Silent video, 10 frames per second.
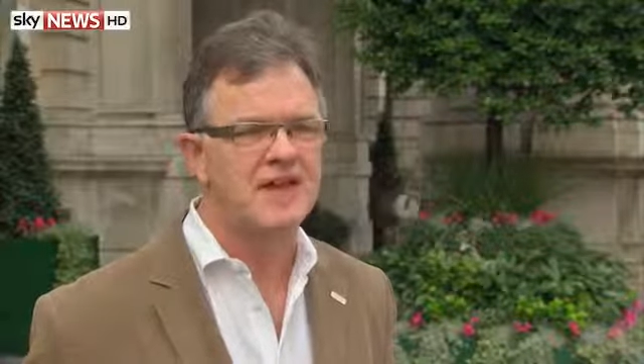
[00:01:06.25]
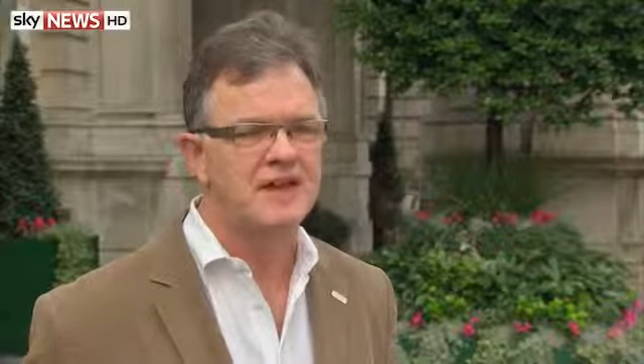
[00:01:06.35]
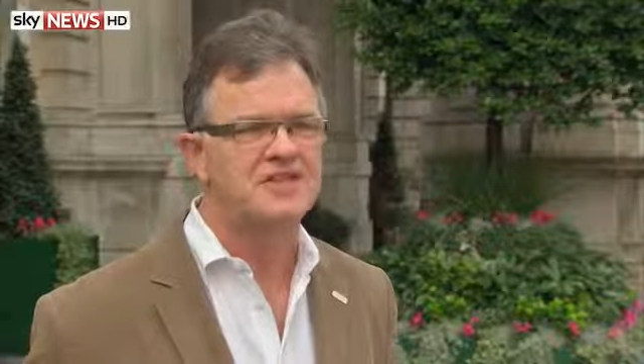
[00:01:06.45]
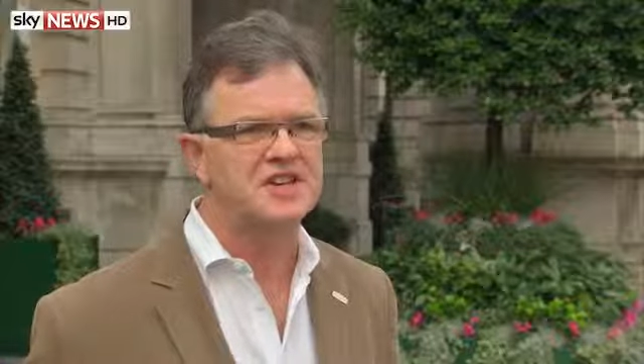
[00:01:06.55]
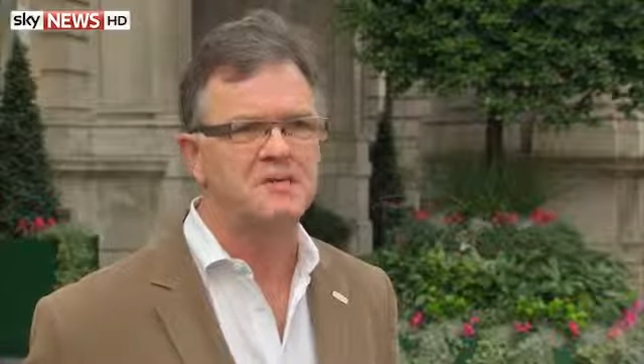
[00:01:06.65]

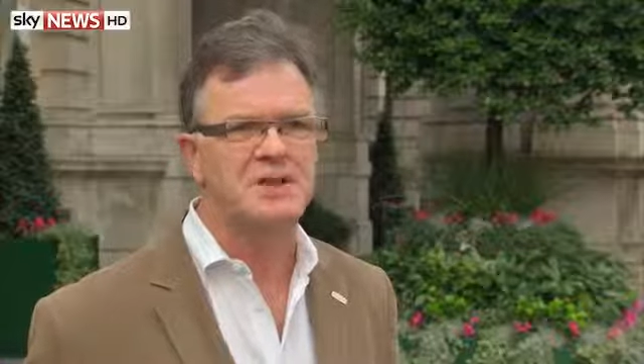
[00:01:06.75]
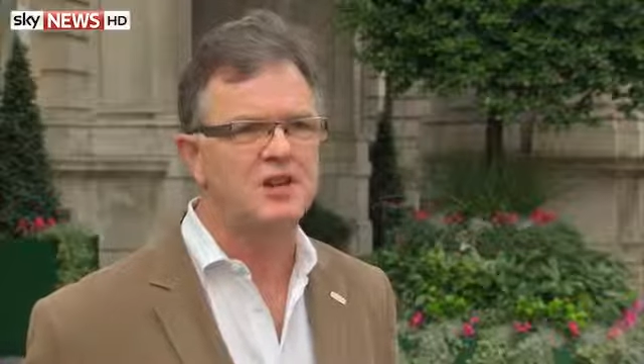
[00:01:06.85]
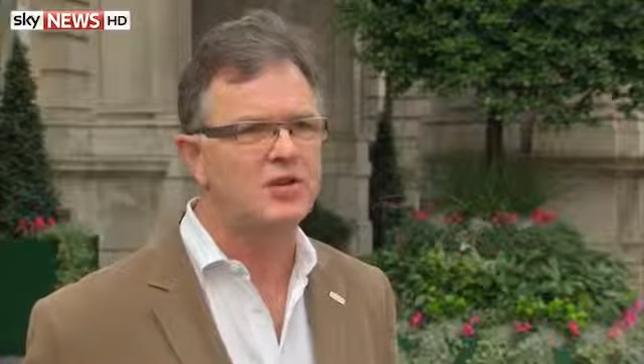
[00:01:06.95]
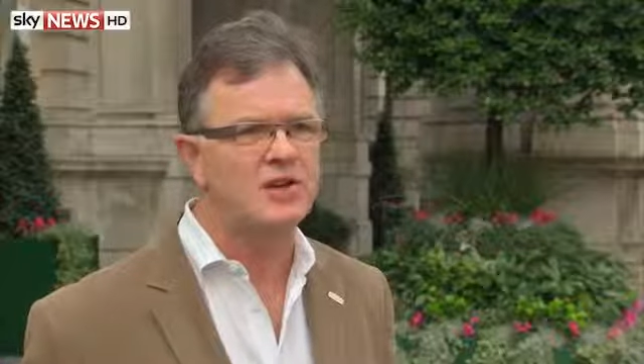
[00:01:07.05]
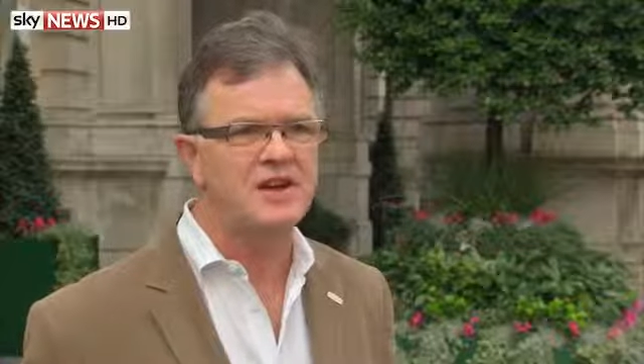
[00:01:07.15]
If it's, going to be a
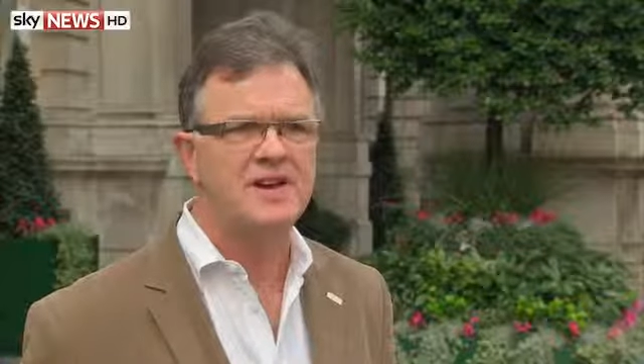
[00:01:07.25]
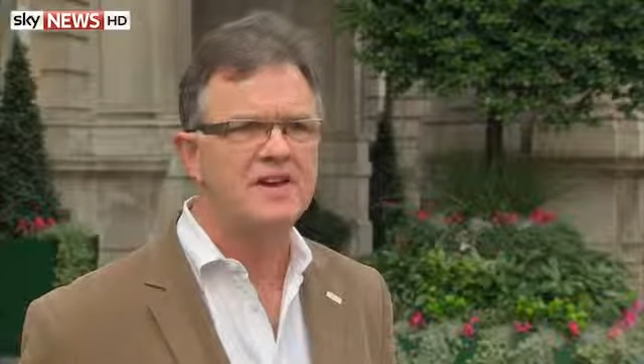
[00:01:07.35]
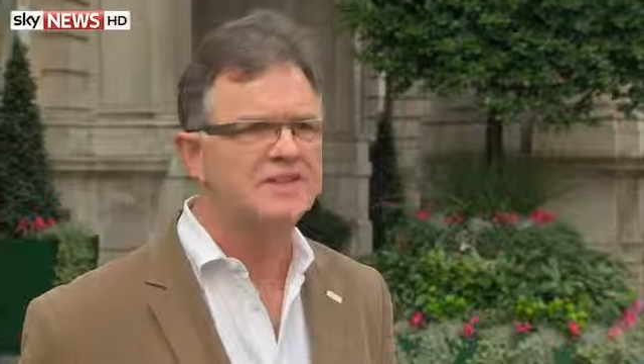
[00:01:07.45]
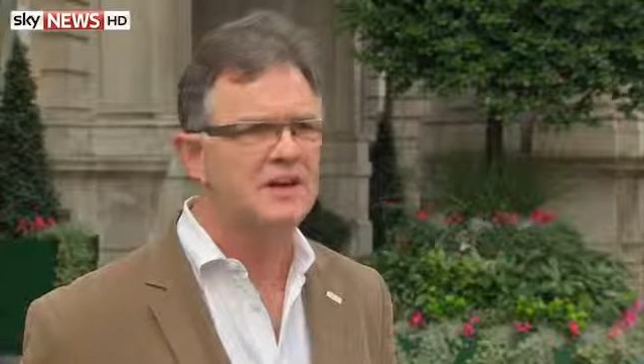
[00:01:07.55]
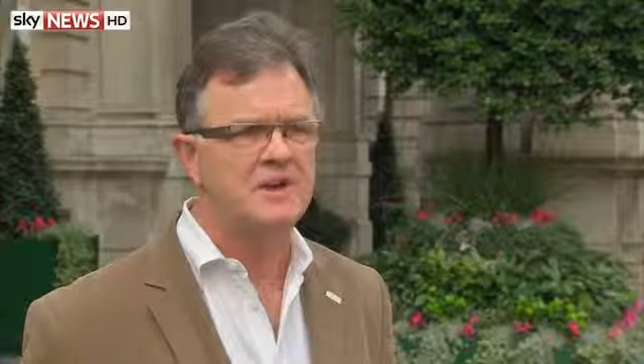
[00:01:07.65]
lawyer,
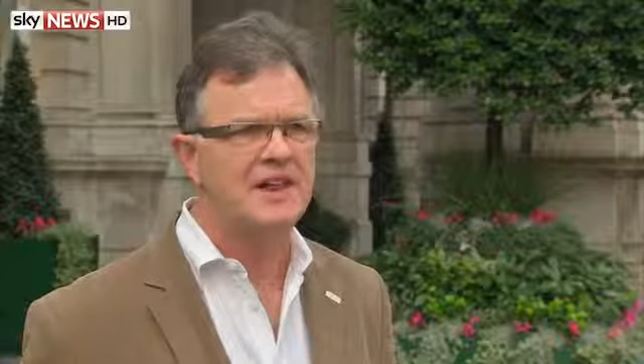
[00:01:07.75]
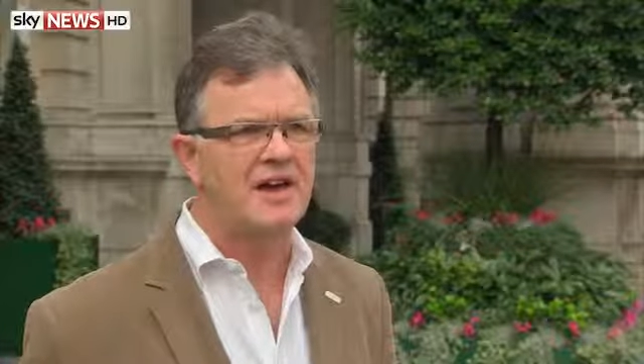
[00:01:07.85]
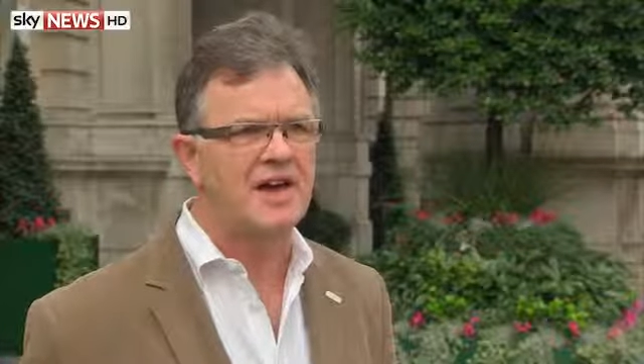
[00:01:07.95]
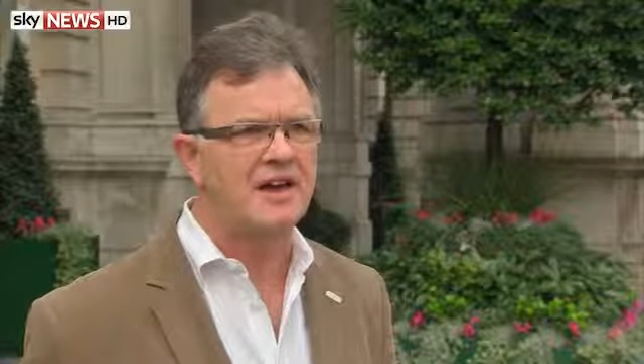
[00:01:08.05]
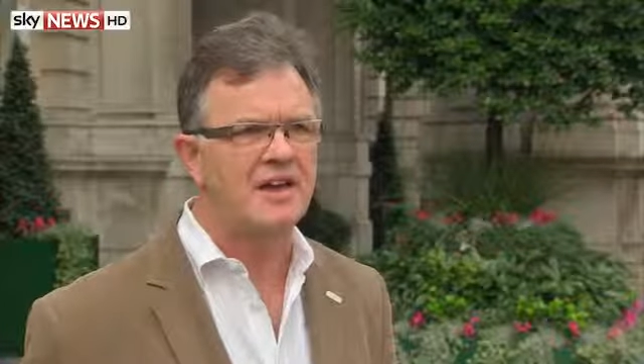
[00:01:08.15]
somebody
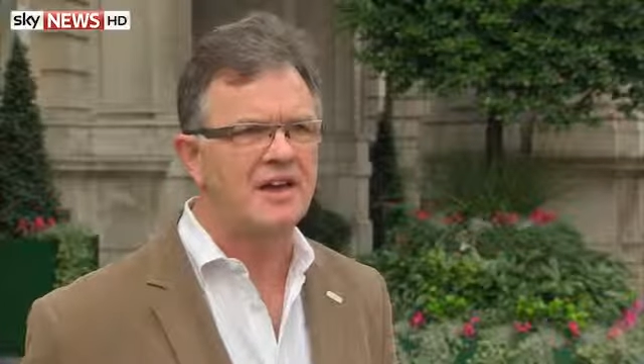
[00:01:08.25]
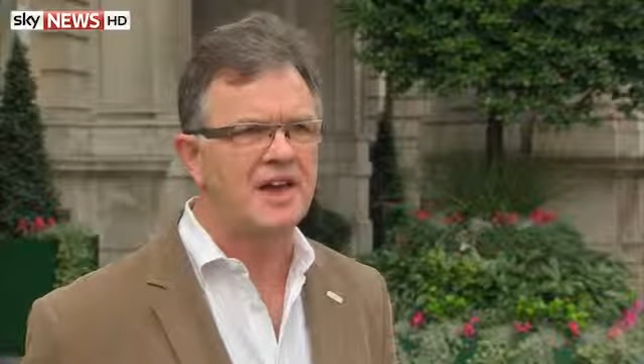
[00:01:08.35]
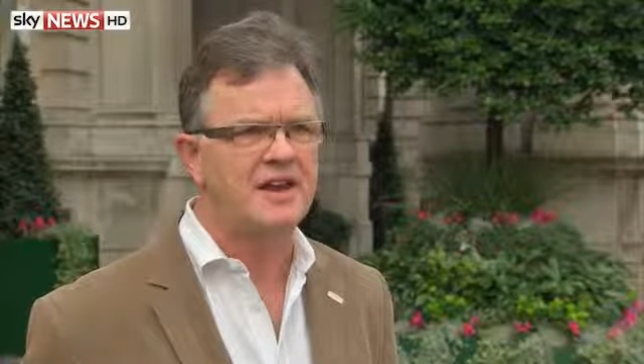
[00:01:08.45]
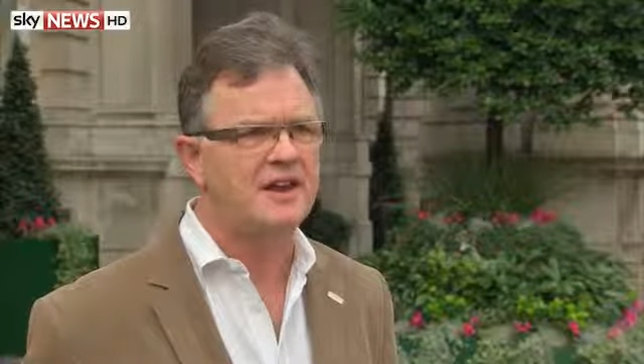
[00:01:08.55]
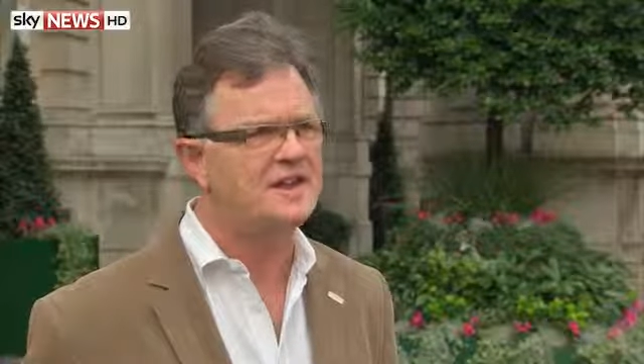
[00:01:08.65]
like Helena
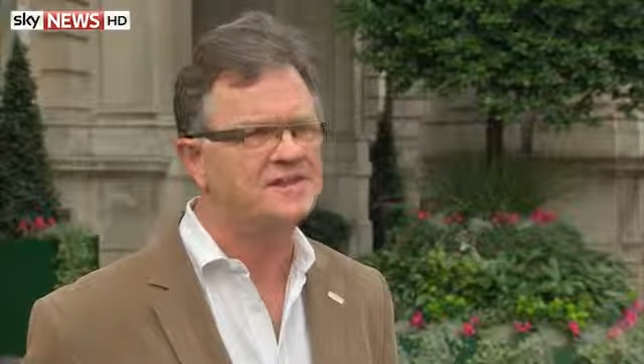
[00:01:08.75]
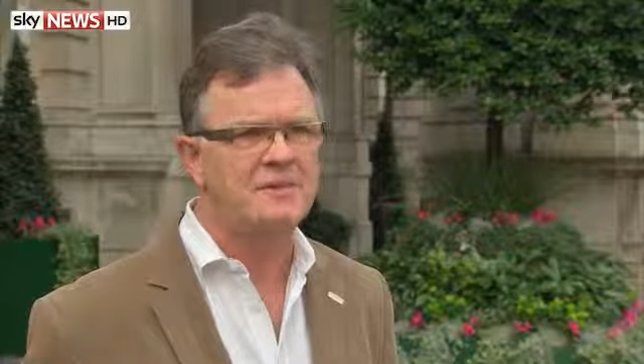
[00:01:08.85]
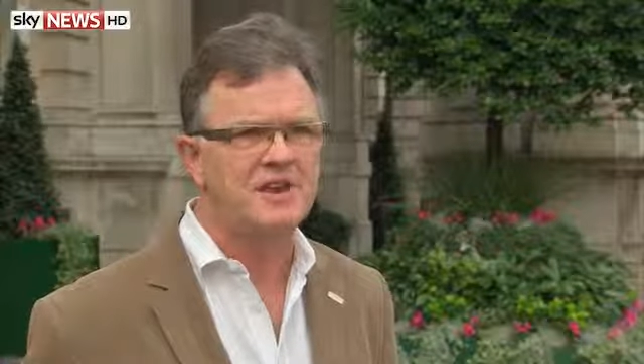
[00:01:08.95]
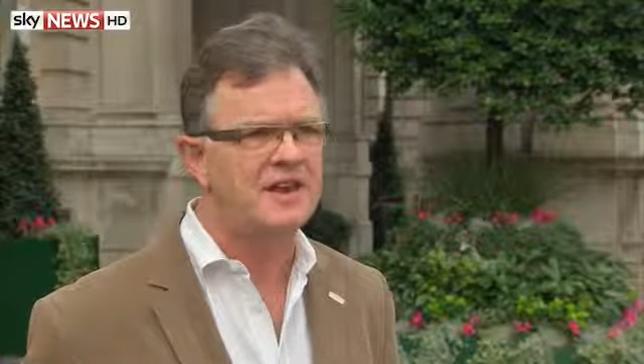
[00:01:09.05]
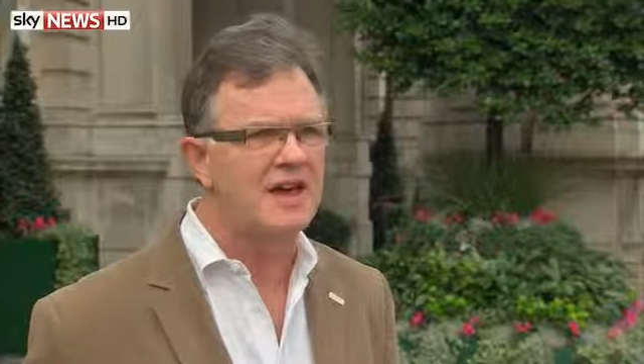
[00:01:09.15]
Kennedy,
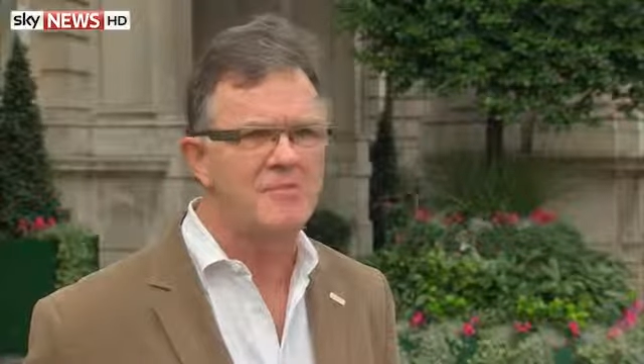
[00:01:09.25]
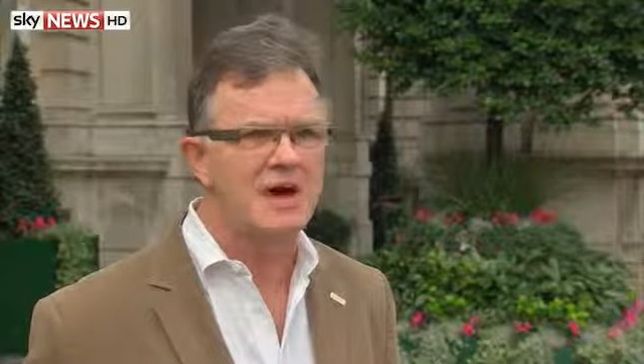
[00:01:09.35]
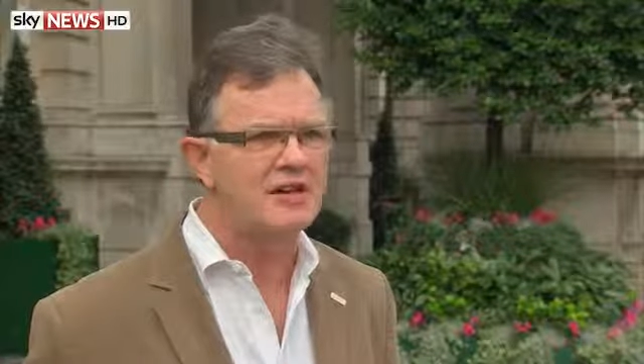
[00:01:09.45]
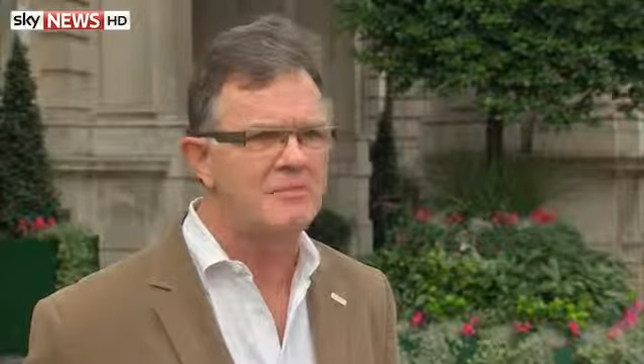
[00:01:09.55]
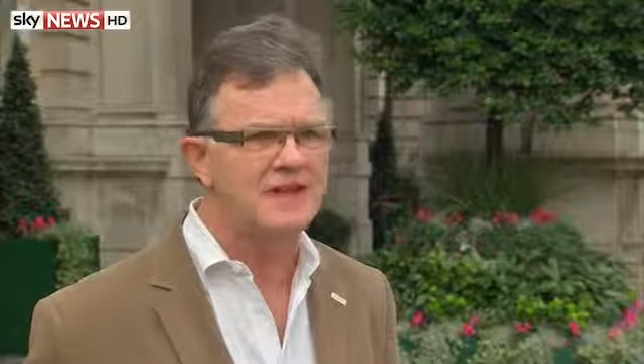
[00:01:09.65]
somebody like
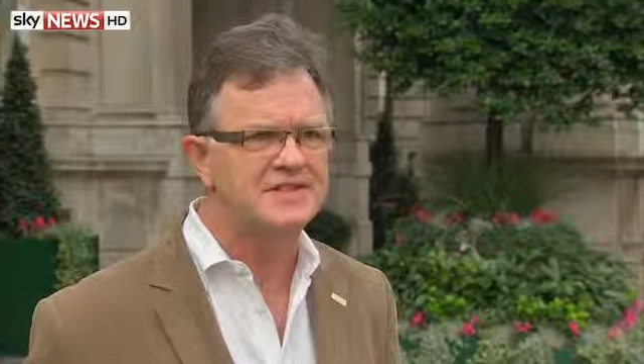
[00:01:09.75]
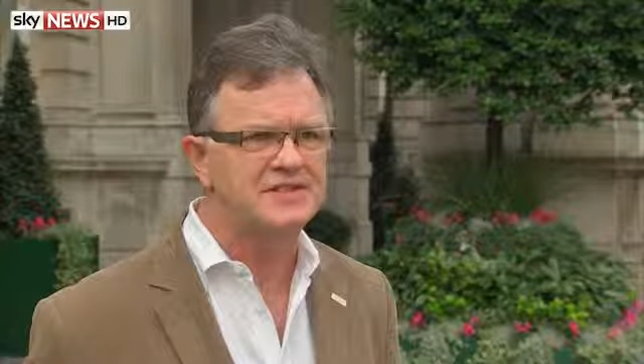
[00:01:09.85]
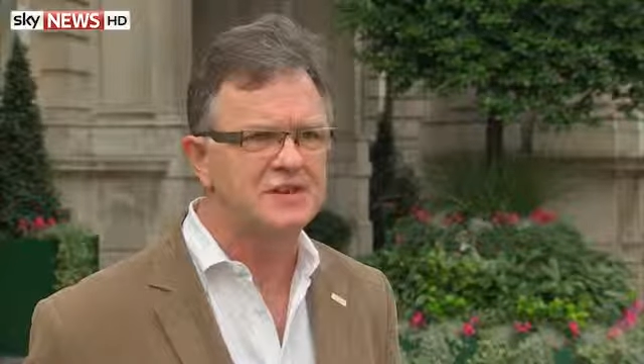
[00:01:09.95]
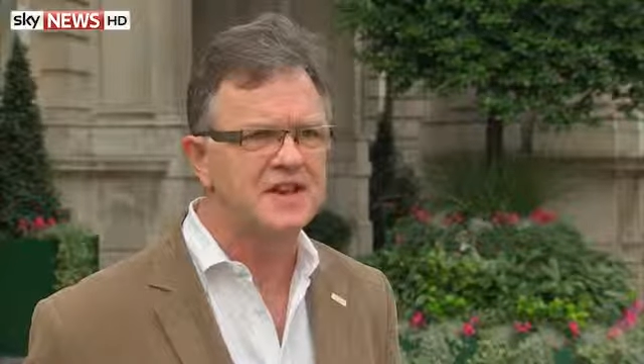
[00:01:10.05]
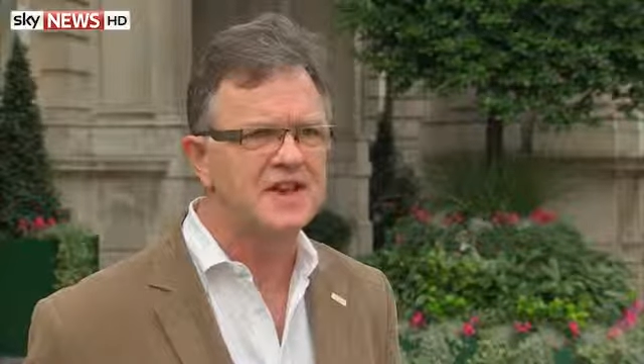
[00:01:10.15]
Michael
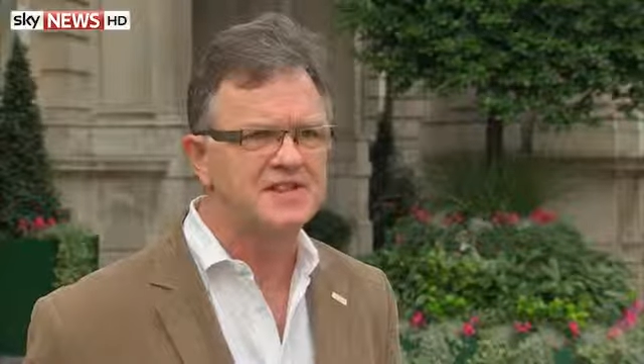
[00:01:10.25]
Mansfield,